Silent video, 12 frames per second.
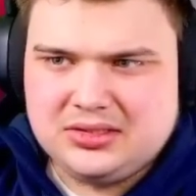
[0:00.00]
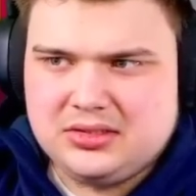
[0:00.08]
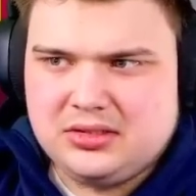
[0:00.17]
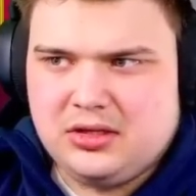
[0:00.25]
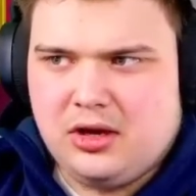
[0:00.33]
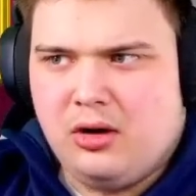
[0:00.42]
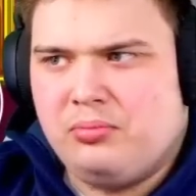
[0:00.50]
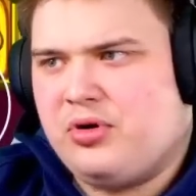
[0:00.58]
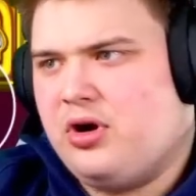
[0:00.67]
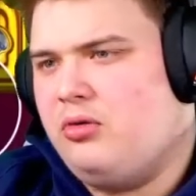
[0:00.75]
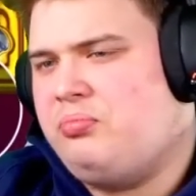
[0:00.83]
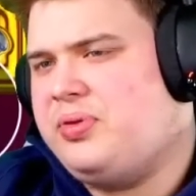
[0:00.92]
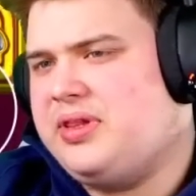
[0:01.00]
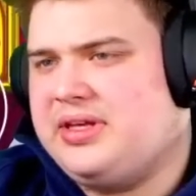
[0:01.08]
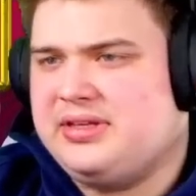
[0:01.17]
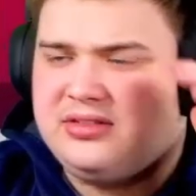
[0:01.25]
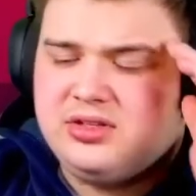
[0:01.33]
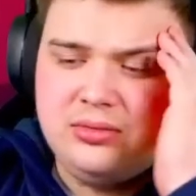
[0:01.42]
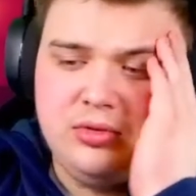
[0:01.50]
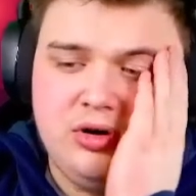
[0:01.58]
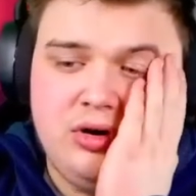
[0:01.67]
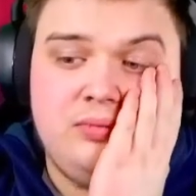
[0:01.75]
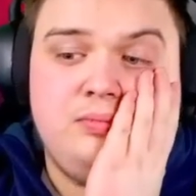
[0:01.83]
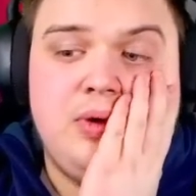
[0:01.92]
Oh, bro, please, two
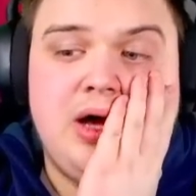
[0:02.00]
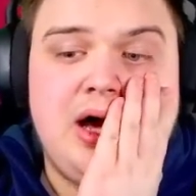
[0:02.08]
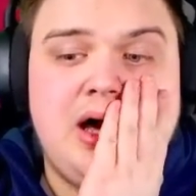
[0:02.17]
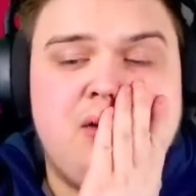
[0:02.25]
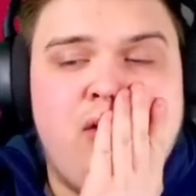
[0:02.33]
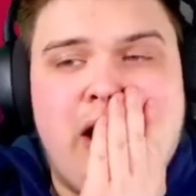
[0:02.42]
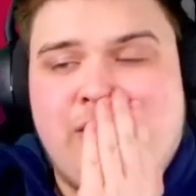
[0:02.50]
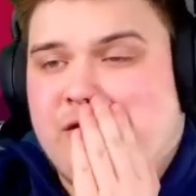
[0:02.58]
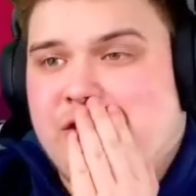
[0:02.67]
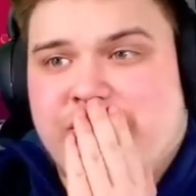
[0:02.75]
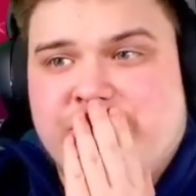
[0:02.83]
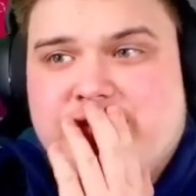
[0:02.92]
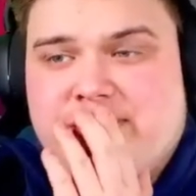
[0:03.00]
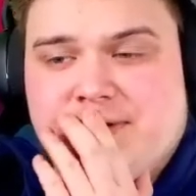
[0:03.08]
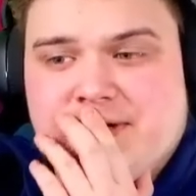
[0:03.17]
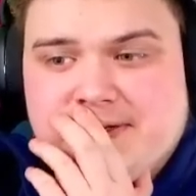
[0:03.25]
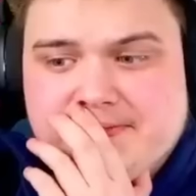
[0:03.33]
more. Man, what I would do for two more.